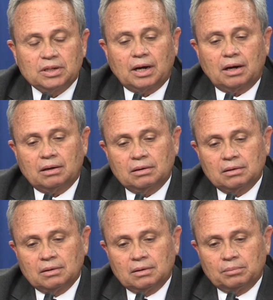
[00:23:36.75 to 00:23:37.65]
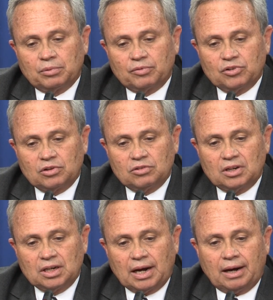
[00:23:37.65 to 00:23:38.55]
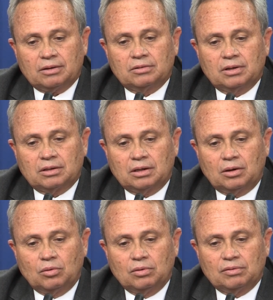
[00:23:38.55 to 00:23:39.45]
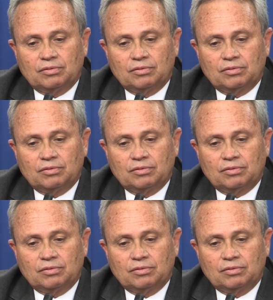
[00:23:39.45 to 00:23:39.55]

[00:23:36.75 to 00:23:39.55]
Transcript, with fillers: There are provisions in the Act that allow